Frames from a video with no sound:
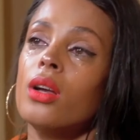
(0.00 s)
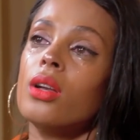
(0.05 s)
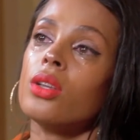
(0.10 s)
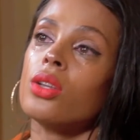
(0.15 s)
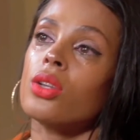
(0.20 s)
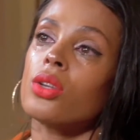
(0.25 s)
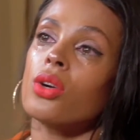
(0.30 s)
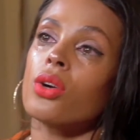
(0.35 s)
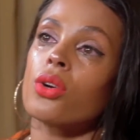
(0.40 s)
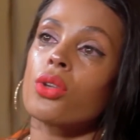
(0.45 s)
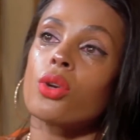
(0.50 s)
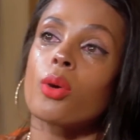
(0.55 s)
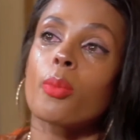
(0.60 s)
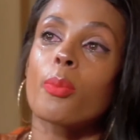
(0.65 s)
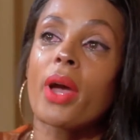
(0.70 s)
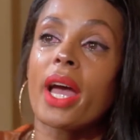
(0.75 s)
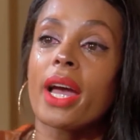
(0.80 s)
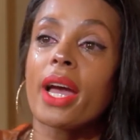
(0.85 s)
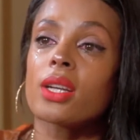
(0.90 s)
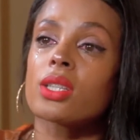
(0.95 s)
you know, your
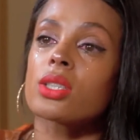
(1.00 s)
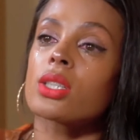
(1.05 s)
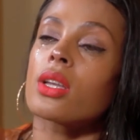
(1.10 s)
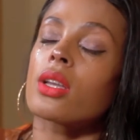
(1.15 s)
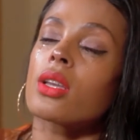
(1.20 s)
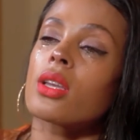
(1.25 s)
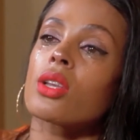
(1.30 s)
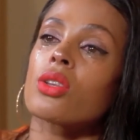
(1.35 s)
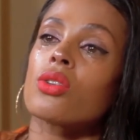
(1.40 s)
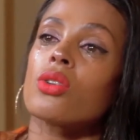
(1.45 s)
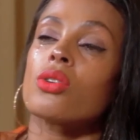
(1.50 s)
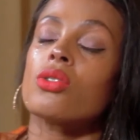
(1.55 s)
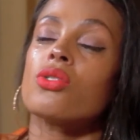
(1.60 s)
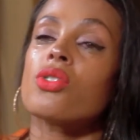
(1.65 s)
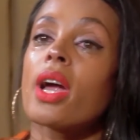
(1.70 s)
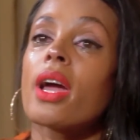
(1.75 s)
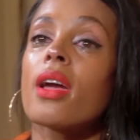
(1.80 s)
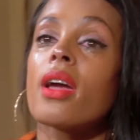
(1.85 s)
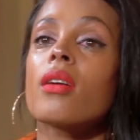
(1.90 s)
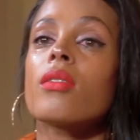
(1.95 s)
passion and your
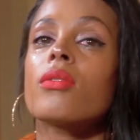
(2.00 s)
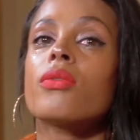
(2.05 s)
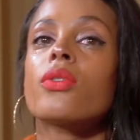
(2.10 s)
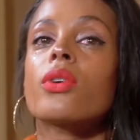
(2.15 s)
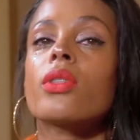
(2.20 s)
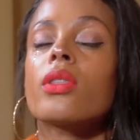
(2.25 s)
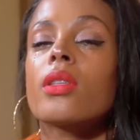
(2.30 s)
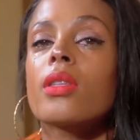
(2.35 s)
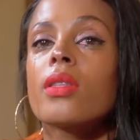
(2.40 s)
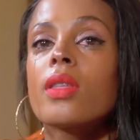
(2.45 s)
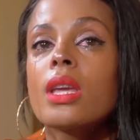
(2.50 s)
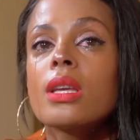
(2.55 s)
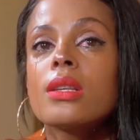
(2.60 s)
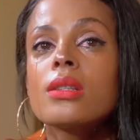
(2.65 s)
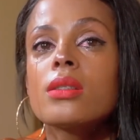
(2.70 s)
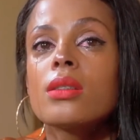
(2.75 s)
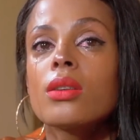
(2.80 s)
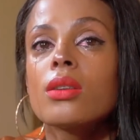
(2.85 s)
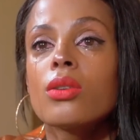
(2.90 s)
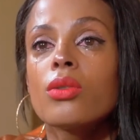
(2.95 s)
drive for the
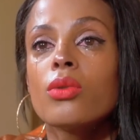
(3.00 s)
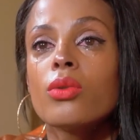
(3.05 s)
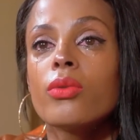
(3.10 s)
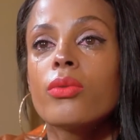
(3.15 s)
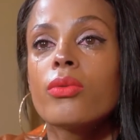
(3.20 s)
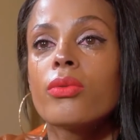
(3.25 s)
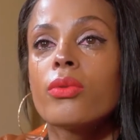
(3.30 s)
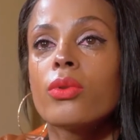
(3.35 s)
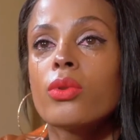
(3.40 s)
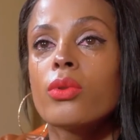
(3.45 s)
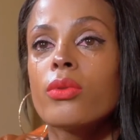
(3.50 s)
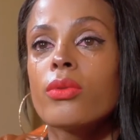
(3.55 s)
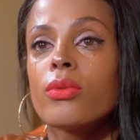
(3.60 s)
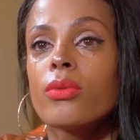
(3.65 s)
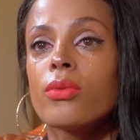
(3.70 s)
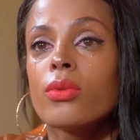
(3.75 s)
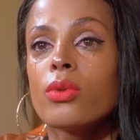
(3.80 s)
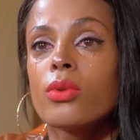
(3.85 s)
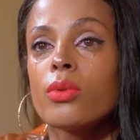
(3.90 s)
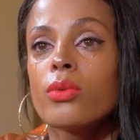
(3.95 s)
things that you've,
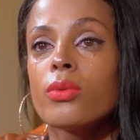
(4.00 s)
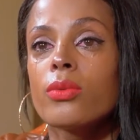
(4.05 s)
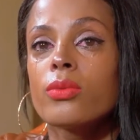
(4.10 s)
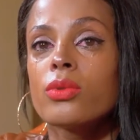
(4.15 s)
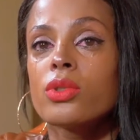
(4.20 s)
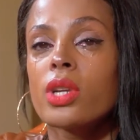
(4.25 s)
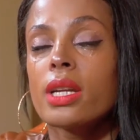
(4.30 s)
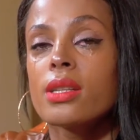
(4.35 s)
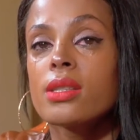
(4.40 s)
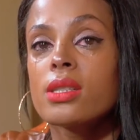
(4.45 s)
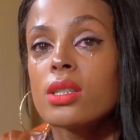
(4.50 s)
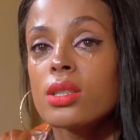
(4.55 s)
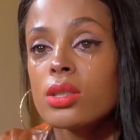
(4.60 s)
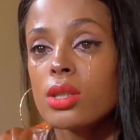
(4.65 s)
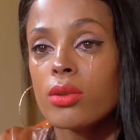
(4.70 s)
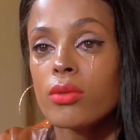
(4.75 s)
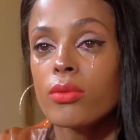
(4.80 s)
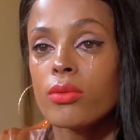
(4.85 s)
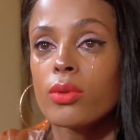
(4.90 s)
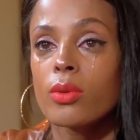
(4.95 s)
you've, you've
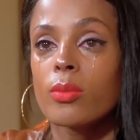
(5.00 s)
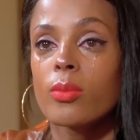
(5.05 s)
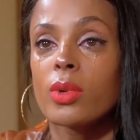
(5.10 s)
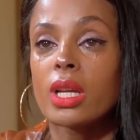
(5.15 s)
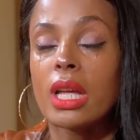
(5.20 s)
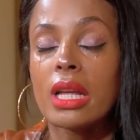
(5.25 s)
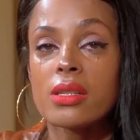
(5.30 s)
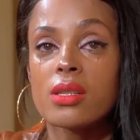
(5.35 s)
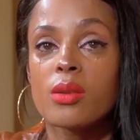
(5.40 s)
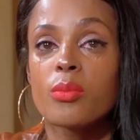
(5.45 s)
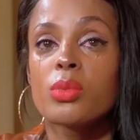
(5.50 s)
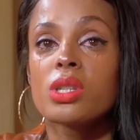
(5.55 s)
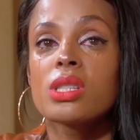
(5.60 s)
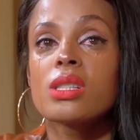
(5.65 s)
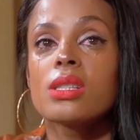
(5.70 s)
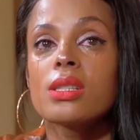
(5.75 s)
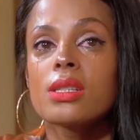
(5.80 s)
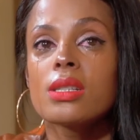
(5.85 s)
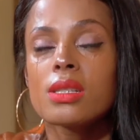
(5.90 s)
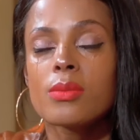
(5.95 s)
transitioned as a
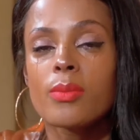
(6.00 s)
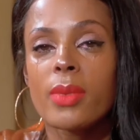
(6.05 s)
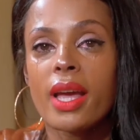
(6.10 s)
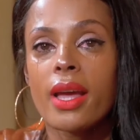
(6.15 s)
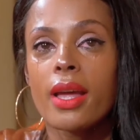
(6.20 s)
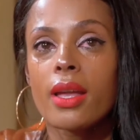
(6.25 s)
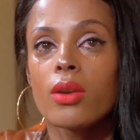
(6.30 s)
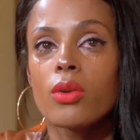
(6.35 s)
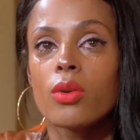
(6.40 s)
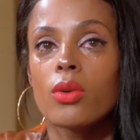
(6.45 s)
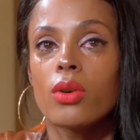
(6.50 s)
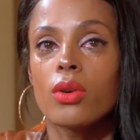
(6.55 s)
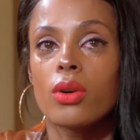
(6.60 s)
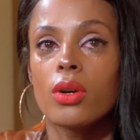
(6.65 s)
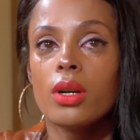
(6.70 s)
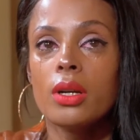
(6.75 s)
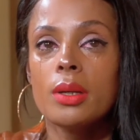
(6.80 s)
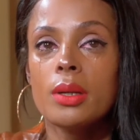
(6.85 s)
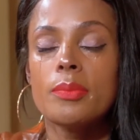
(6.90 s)
businessman or,